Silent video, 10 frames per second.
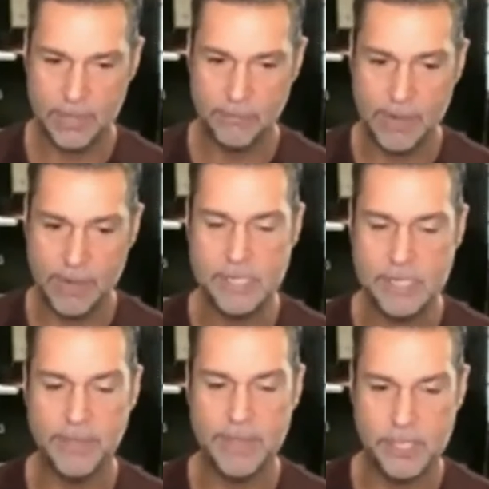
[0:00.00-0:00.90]

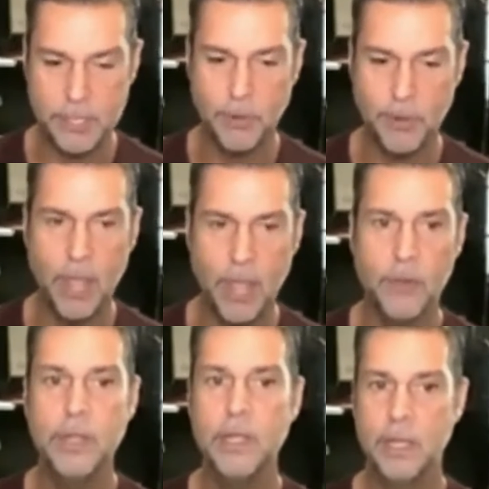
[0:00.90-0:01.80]
release of ETH
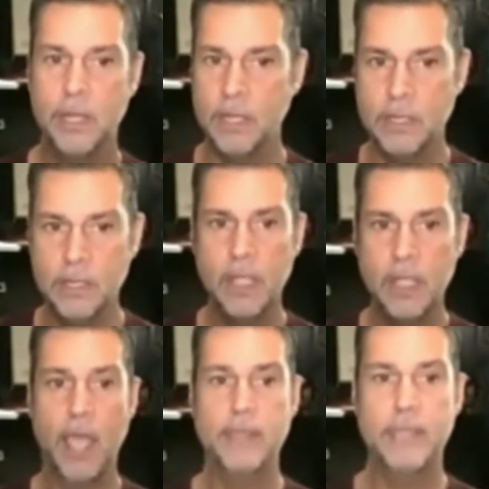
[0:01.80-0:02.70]
2.0,
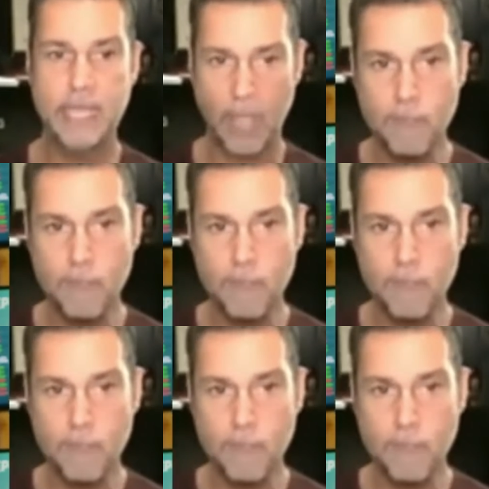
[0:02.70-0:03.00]
I think